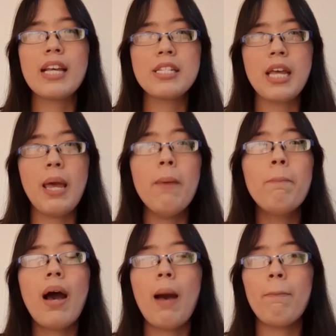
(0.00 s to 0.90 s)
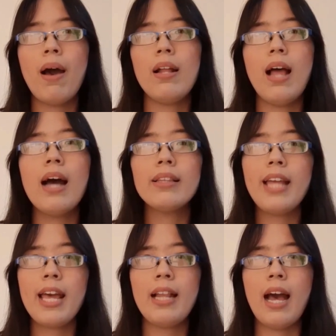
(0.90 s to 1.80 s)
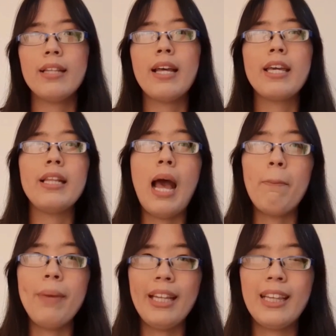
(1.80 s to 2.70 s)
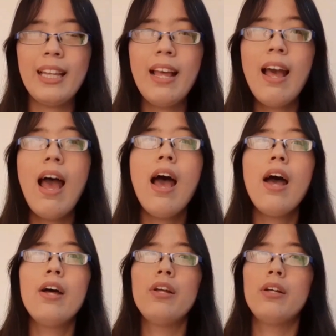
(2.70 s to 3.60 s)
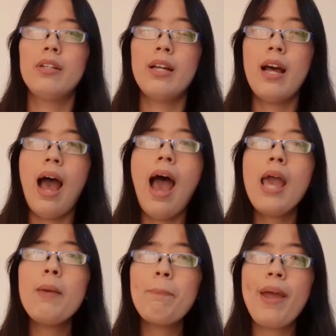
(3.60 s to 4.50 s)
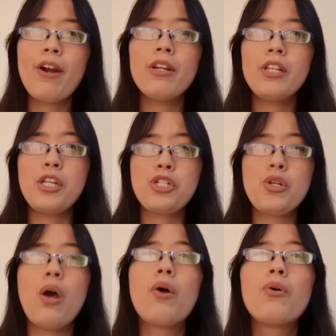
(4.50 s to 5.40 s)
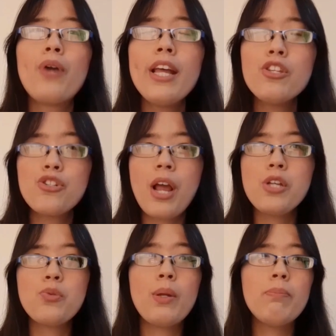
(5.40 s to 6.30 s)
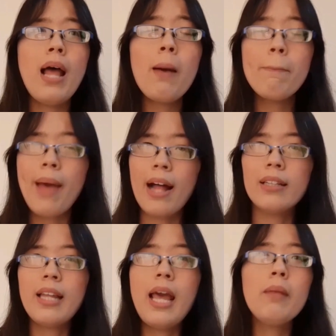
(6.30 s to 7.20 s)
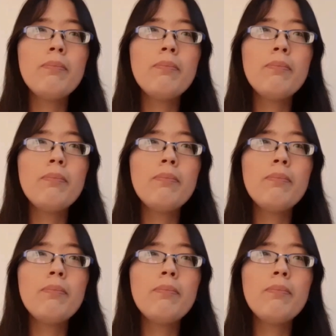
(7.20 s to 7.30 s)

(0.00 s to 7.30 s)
kasi makapal ang tela na ginamit. I pair this red dress with black belt and